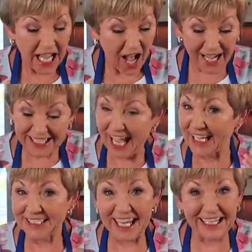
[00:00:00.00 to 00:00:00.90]
I
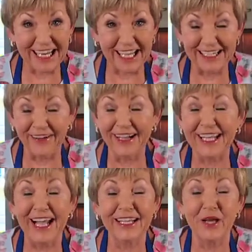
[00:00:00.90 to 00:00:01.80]
can't take it out now. I
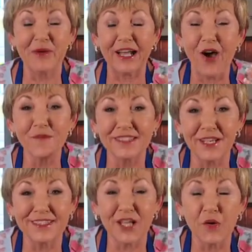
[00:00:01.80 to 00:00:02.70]
can't go back. I'm so
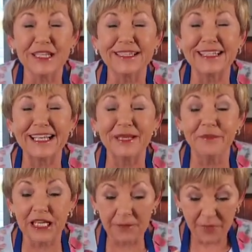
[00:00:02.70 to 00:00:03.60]
sorry, silly
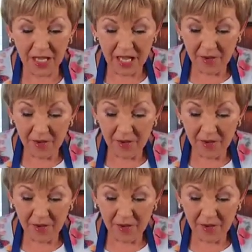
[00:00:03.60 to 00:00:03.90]
me.